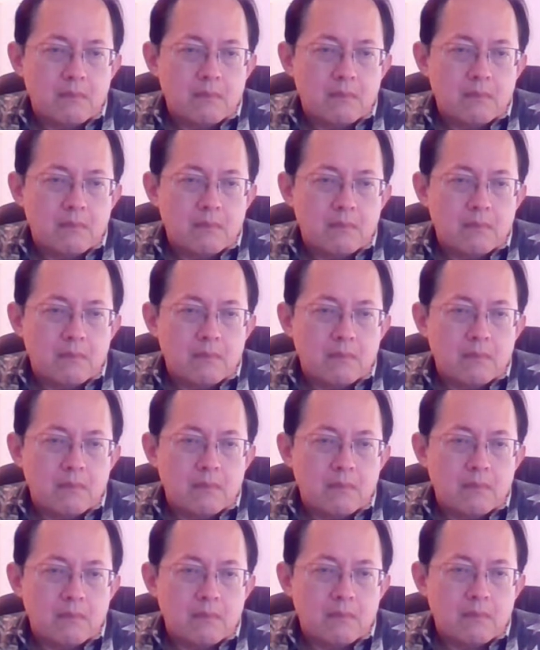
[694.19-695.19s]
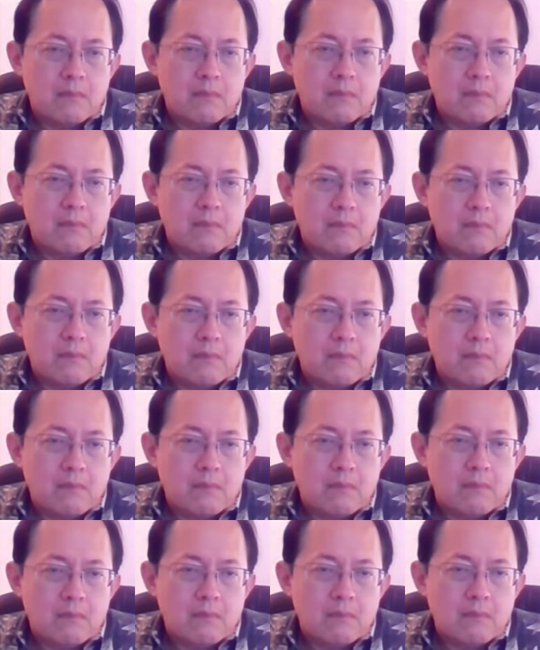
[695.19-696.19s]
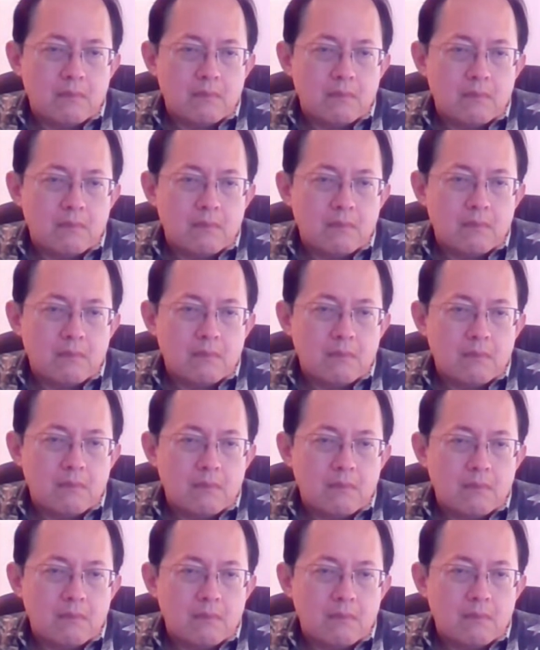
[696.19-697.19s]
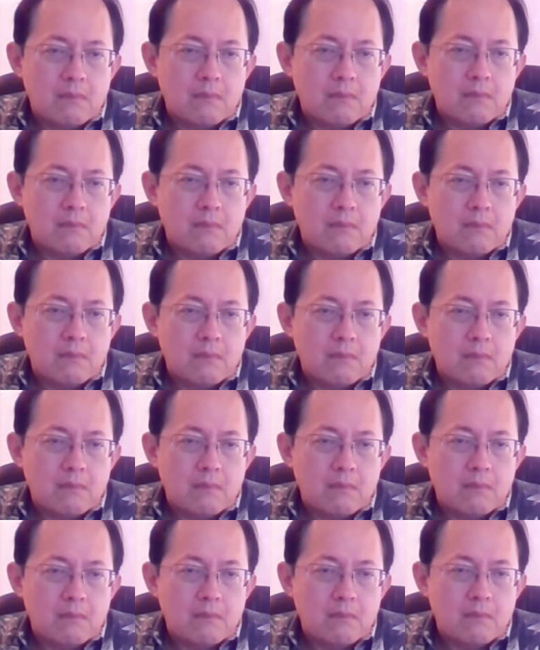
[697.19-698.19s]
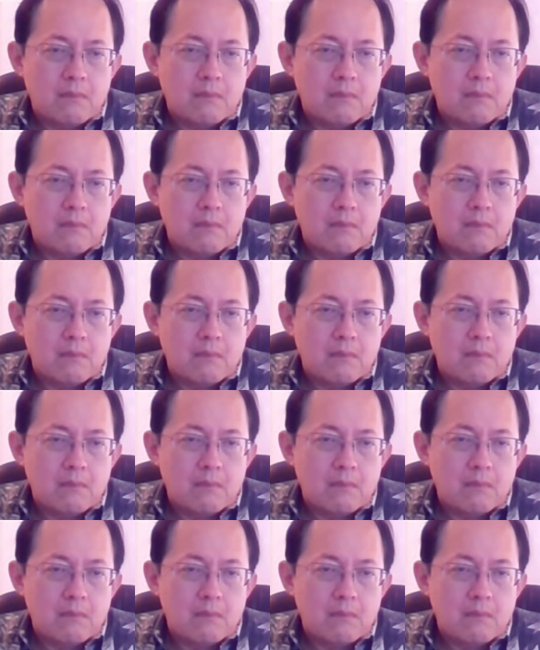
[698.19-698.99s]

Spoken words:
No words are spoken by the person on screen.